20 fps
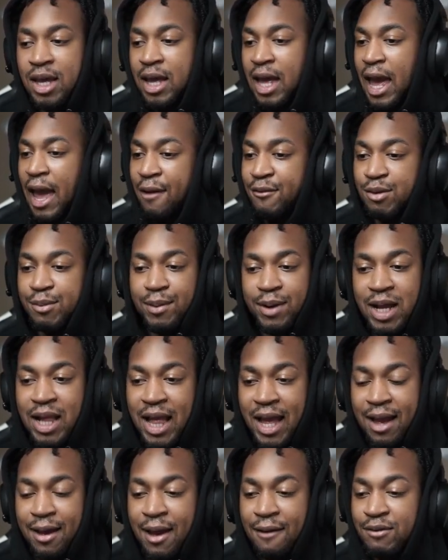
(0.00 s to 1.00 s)

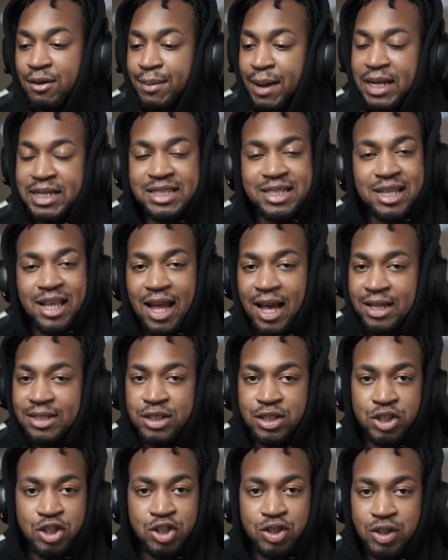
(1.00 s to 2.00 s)
everybody's
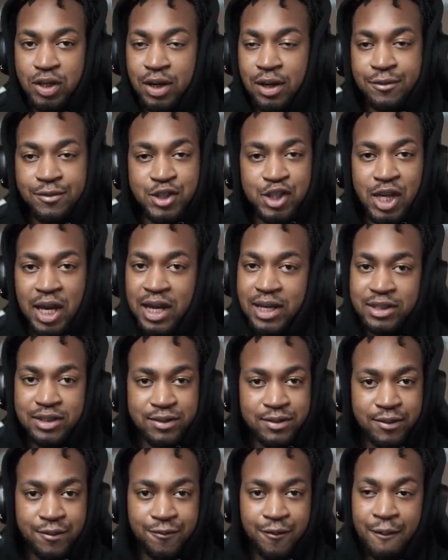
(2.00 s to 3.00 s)
classes should have
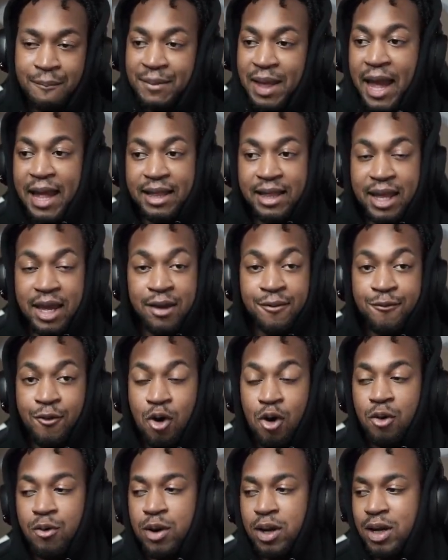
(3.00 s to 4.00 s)
changed from that day
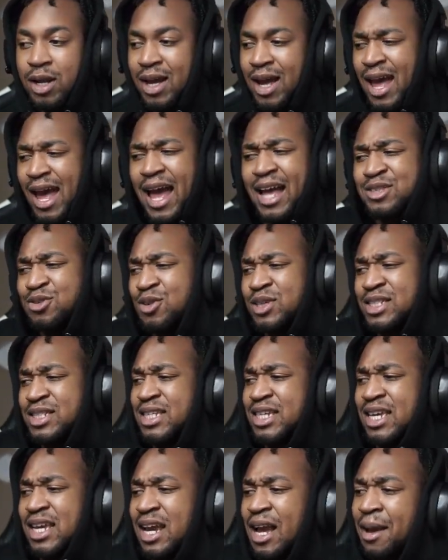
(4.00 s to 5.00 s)
forward. As you can
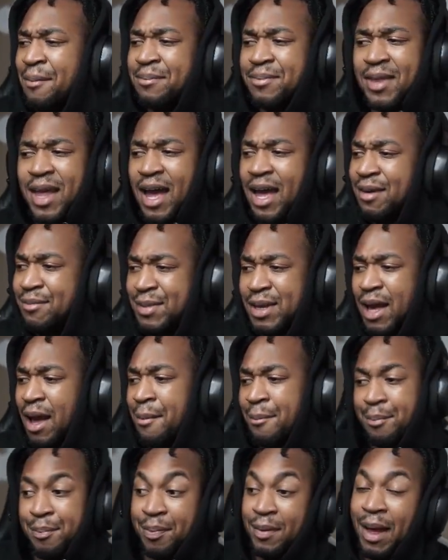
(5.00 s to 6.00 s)
see here, I'm diamond.
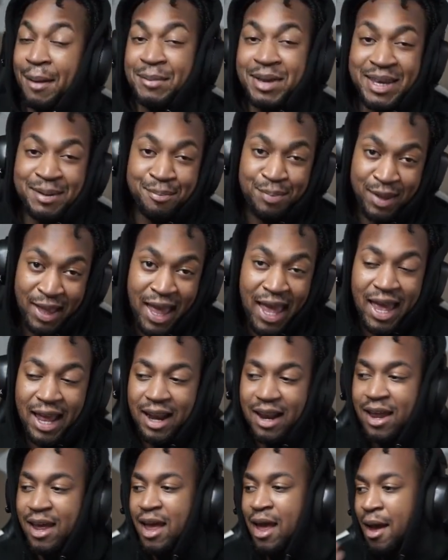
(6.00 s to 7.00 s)
I mean
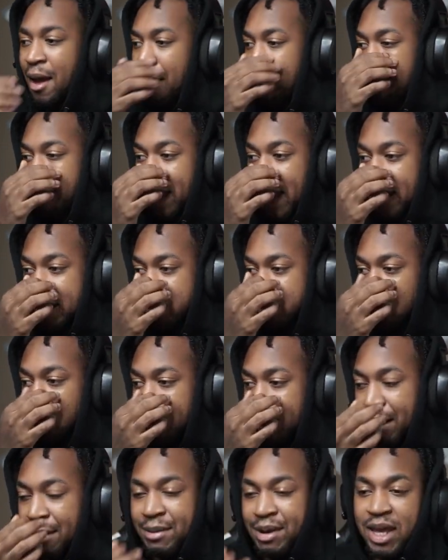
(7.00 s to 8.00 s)
plat 2,
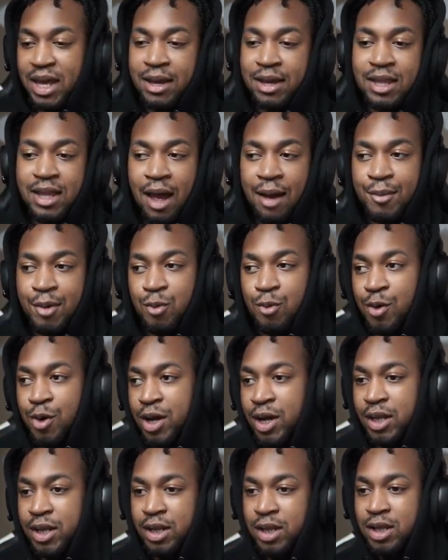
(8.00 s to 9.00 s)
but I'm gonna hit diamond
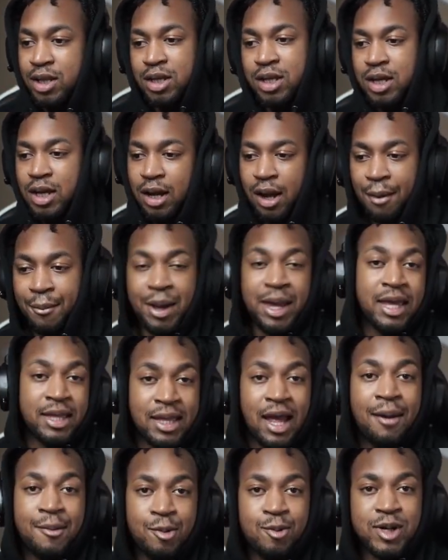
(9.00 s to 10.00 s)
1. I'm gonna hit
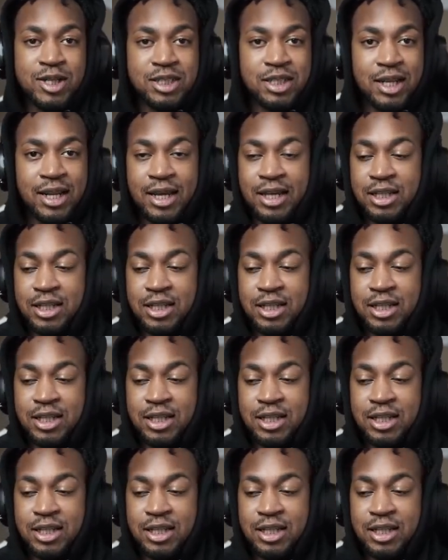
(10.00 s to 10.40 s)
diamond 1 today.